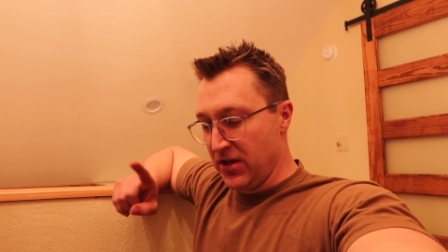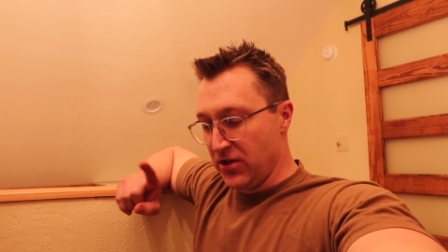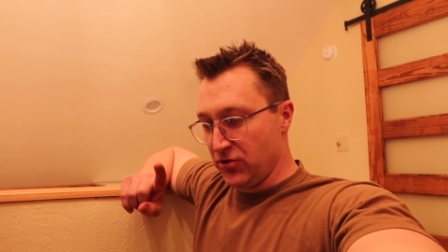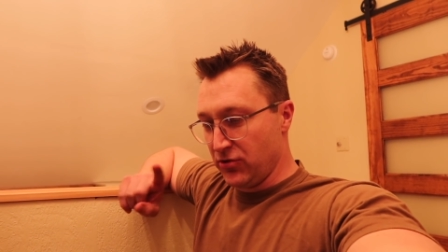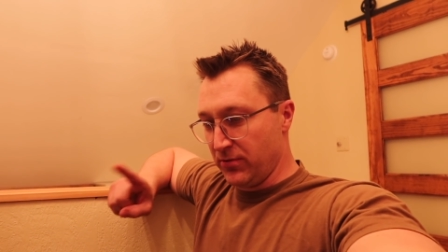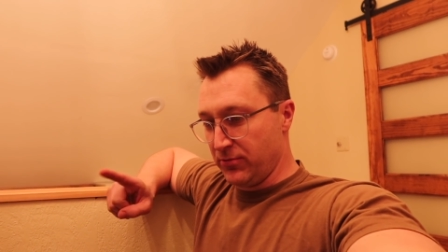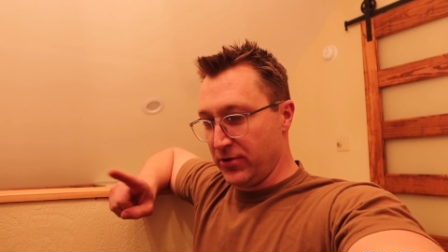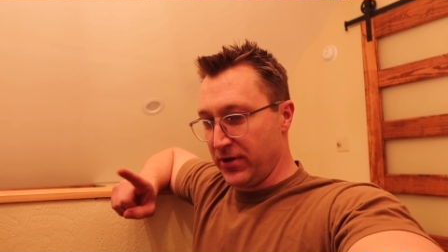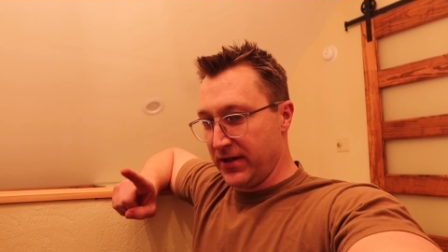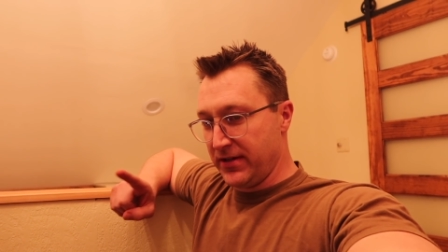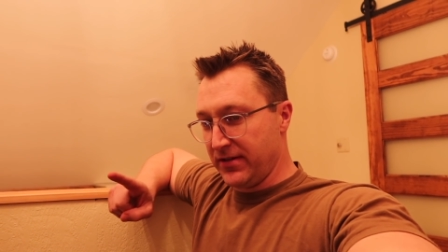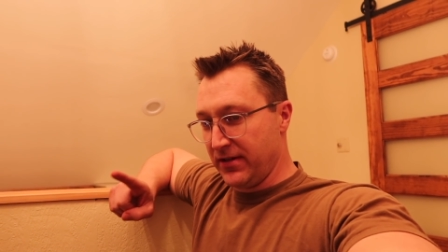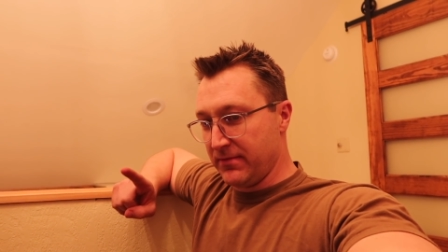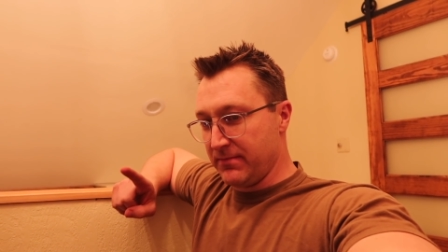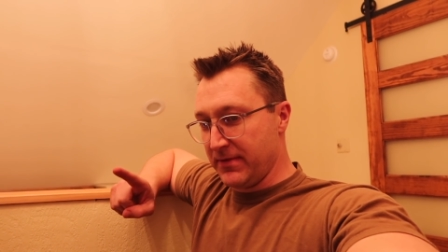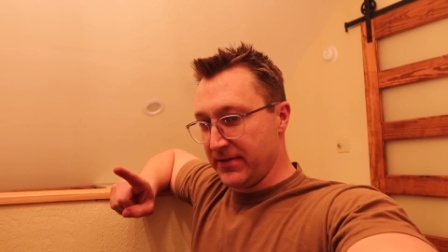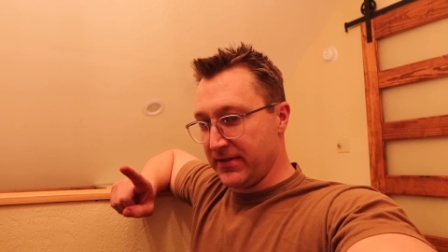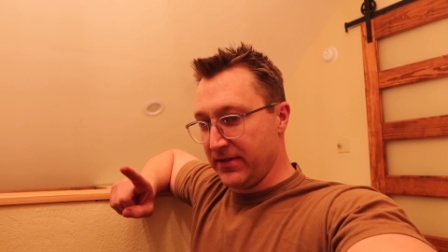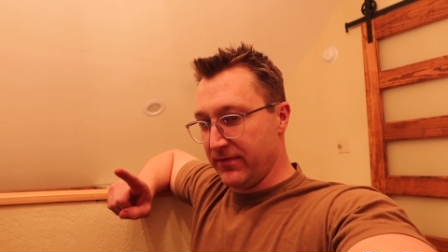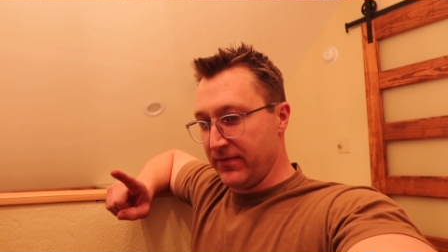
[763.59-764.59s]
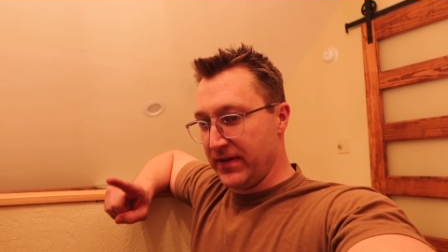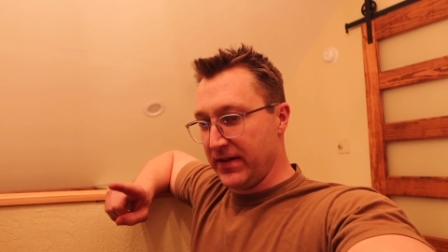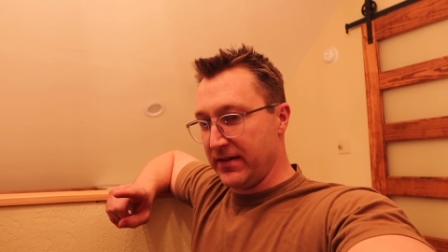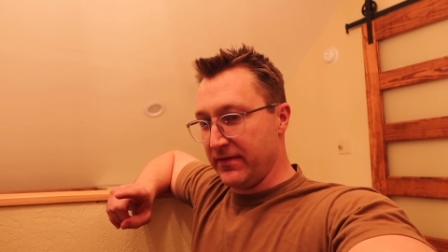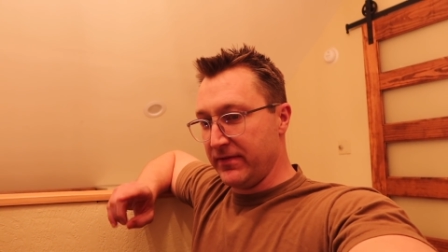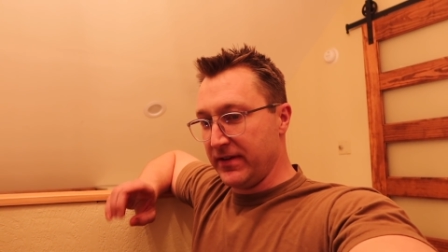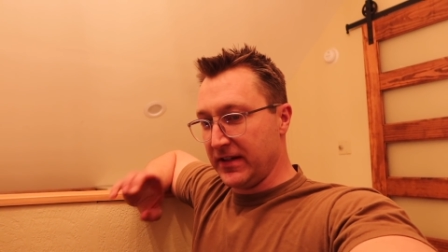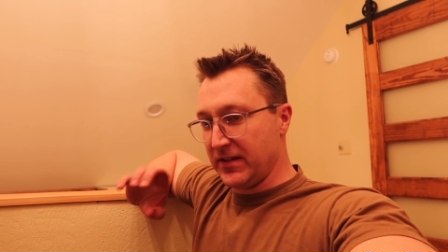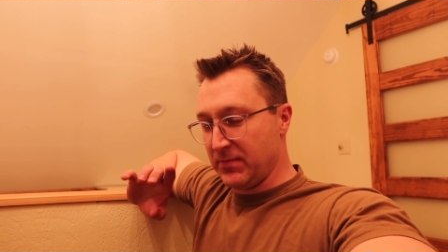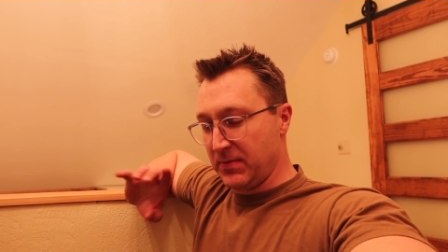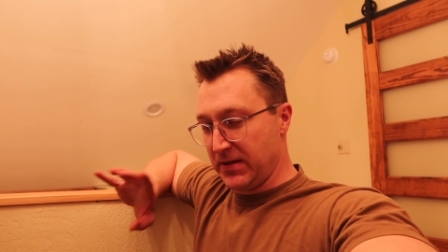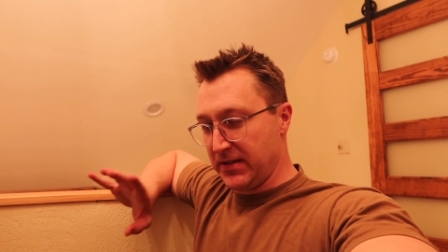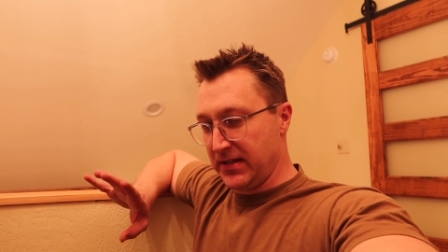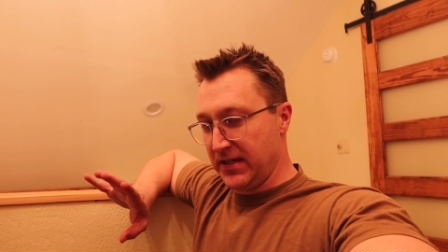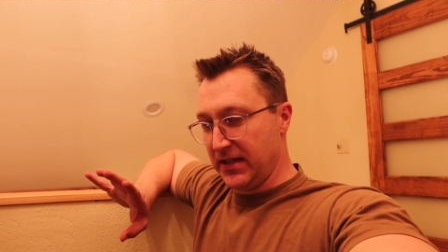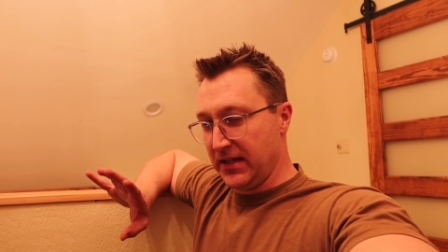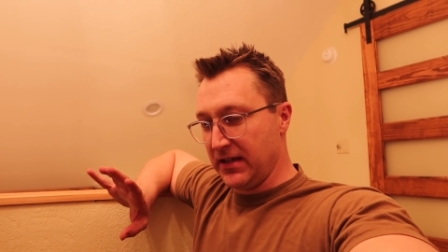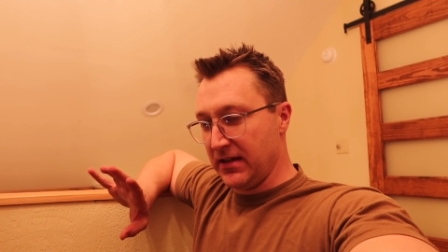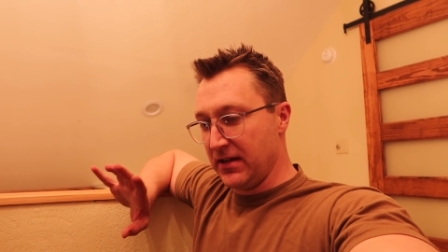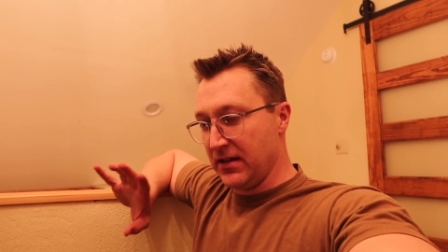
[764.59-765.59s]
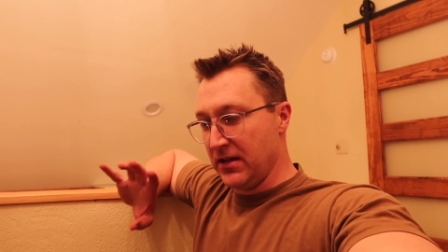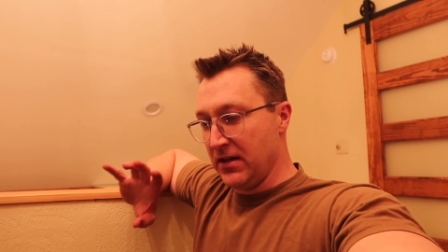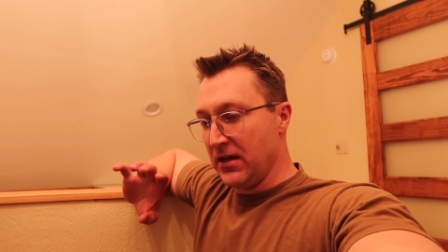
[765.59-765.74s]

So I'm trying to talk myself out of expecting